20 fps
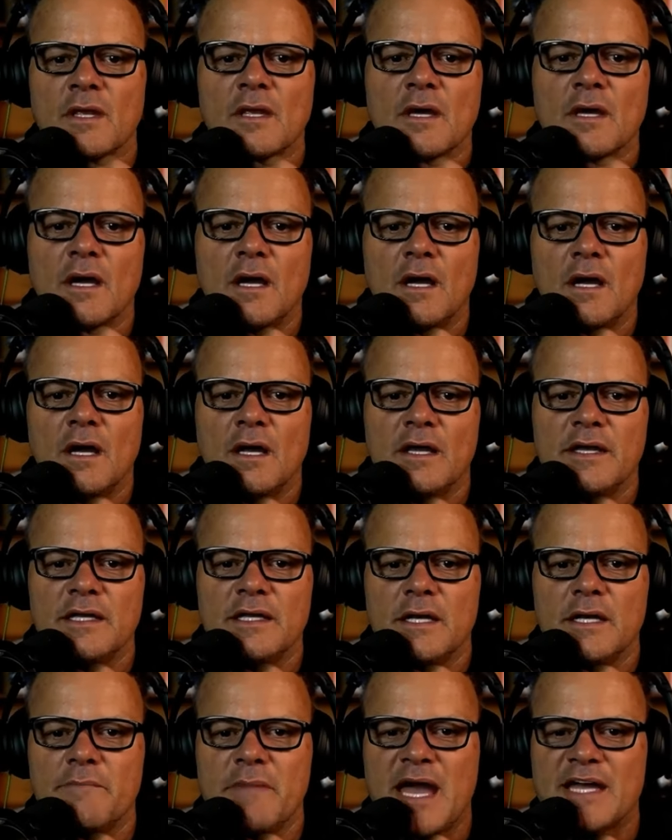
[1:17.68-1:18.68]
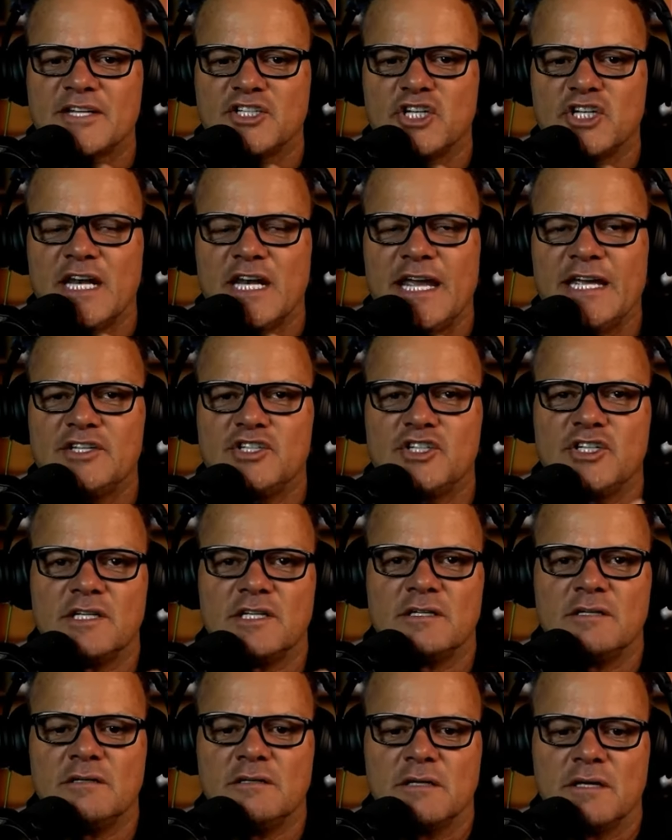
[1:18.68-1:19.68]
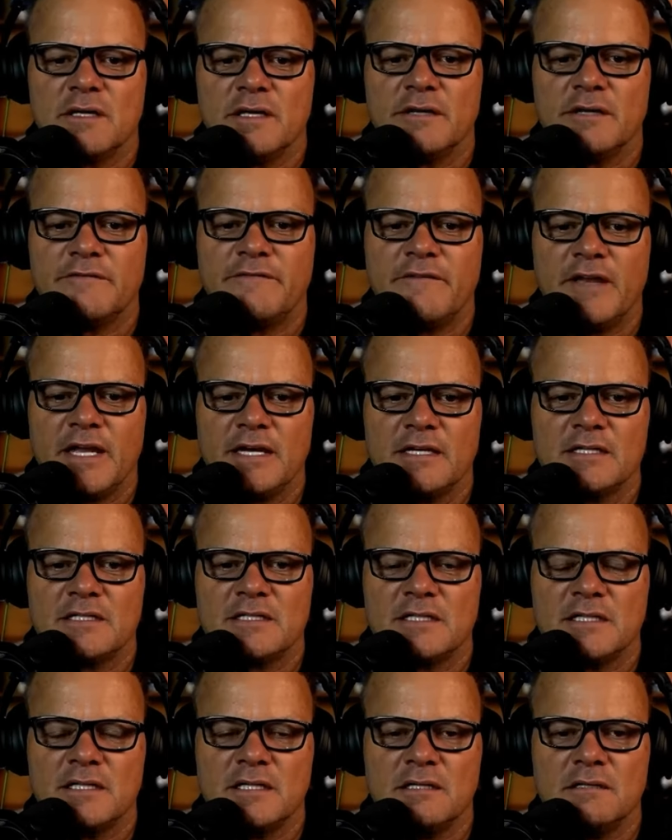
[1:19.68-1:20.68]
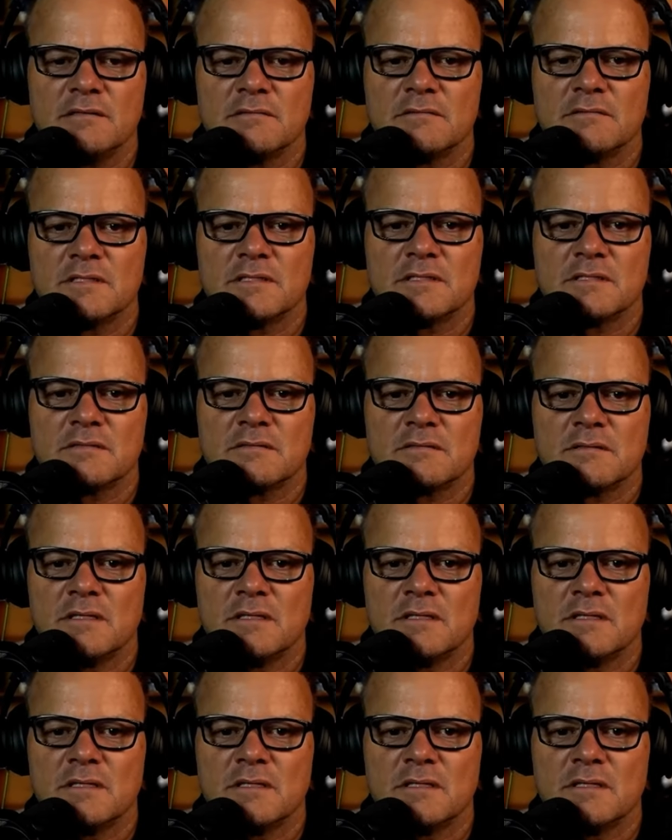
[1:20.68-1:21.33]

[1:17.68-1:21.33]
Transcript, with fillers: uh, in imagination, in fantasy, just